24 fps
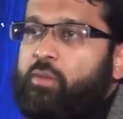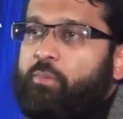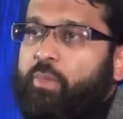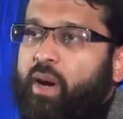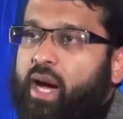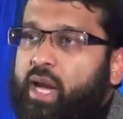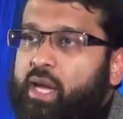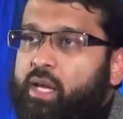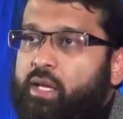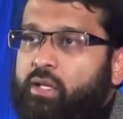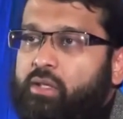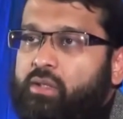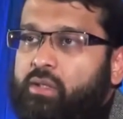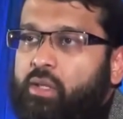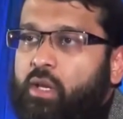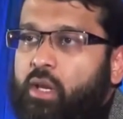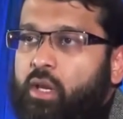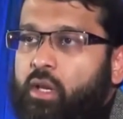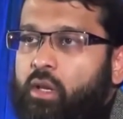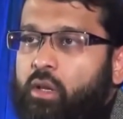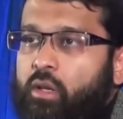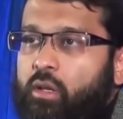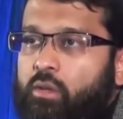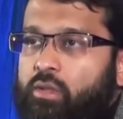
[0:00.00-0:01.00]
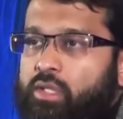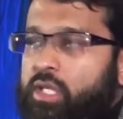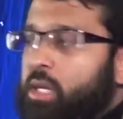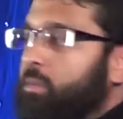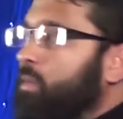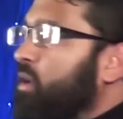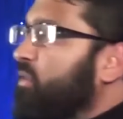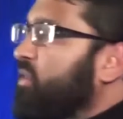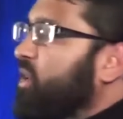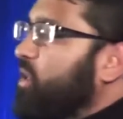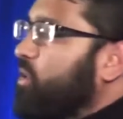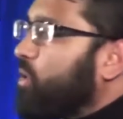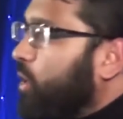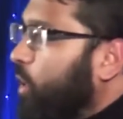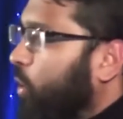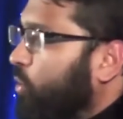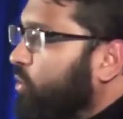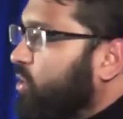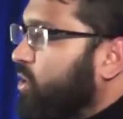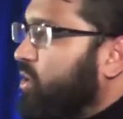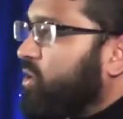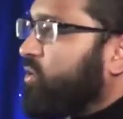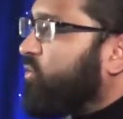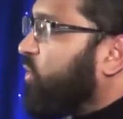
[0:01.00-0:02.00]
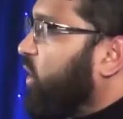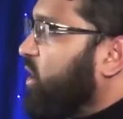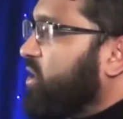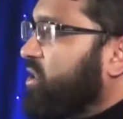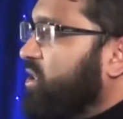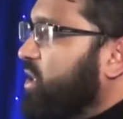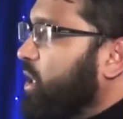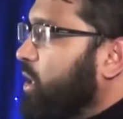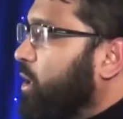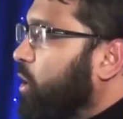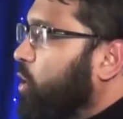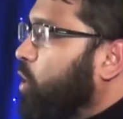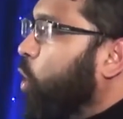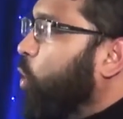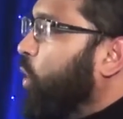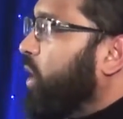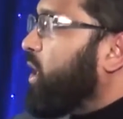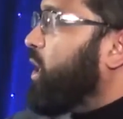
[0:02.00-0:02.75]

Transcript: and pious. Some of his closest friends didn't know